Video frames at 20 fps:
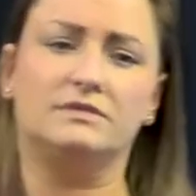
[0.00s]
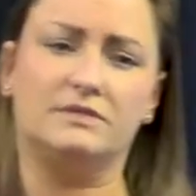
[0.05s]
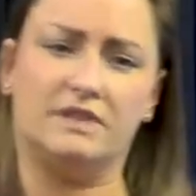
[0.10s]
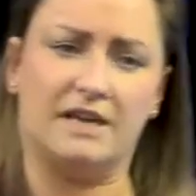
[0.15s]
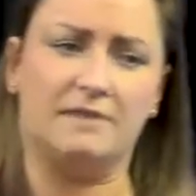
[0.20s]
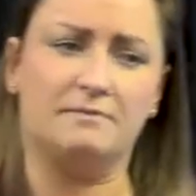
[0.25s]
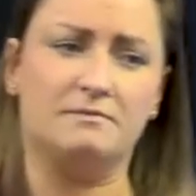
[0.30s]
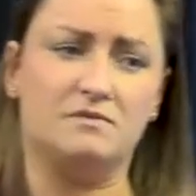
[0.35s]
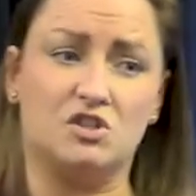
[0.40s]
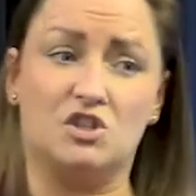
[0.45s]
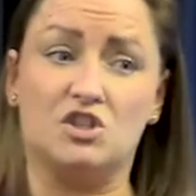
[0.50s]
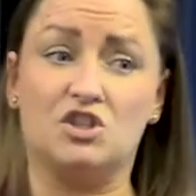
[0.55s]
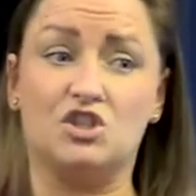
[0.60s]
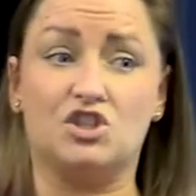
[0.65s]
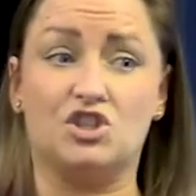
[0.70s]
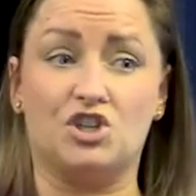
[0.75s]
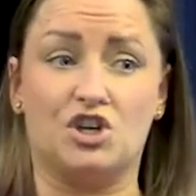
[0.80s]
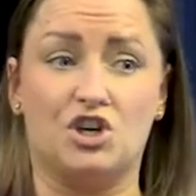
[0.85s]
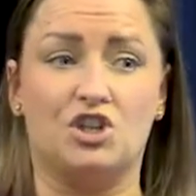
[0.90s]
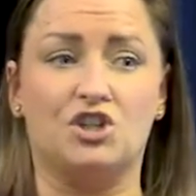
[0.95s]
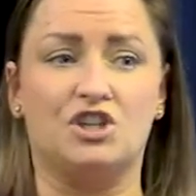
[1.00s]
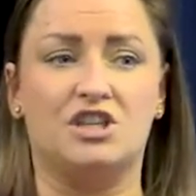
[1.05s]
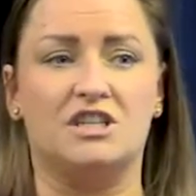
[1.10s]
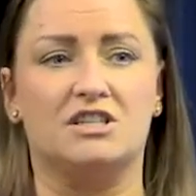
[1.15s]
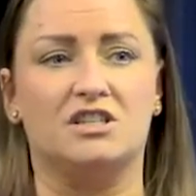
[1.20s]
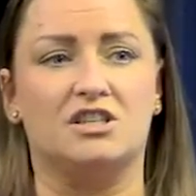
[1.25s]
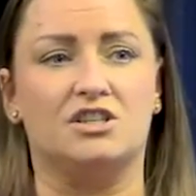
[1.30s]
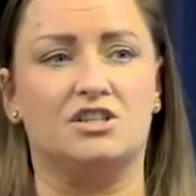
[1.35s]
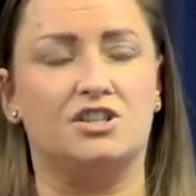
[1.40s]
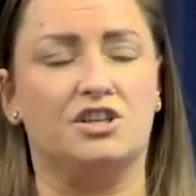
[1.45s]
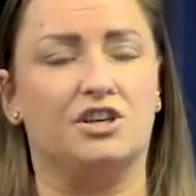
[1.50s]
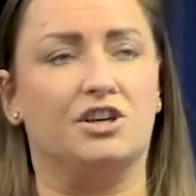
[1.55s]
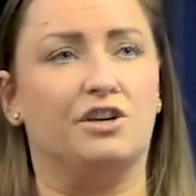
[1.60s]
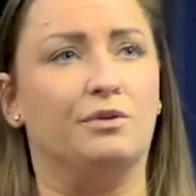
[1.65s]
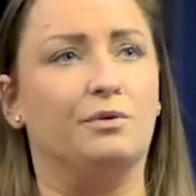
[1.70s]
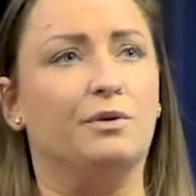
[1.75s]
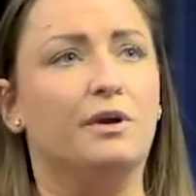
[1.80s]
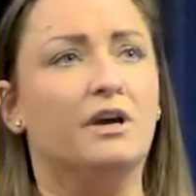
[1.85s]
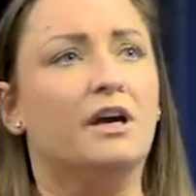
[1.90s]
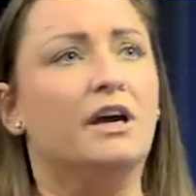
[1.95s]
Yeah, so there's certain things that
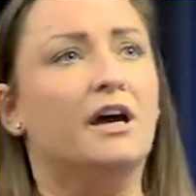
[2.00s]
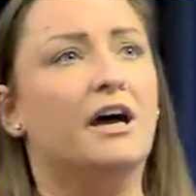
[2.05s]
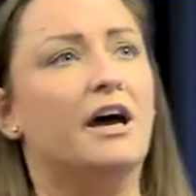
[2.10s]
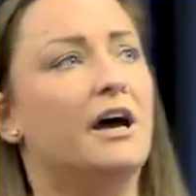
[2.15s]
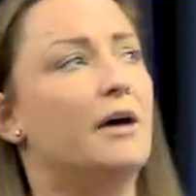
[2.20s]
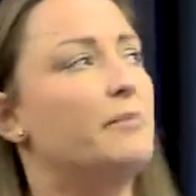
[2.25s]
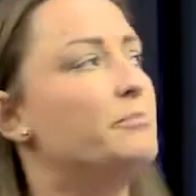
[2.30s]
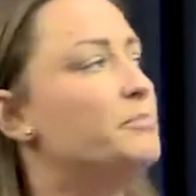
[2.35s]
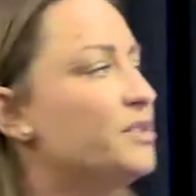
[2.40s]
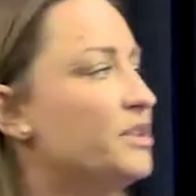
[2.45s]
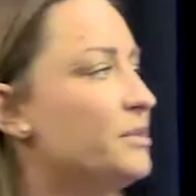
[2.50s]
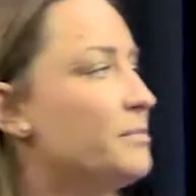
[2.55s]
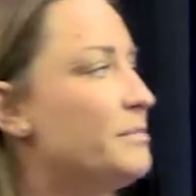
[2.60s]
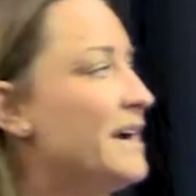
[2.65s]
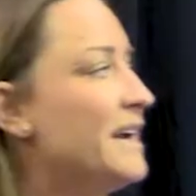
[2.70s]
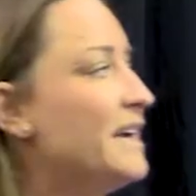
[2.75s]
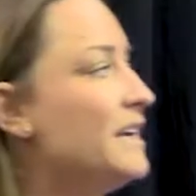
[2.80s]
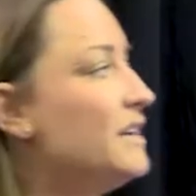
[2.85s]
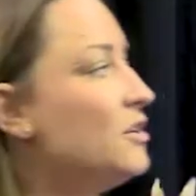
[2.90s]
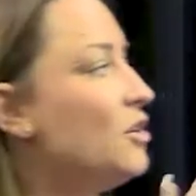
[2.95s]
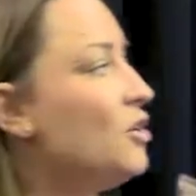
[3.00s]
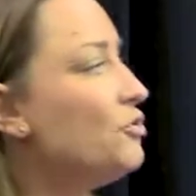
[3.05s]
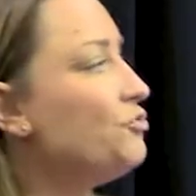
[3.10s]
do. But the main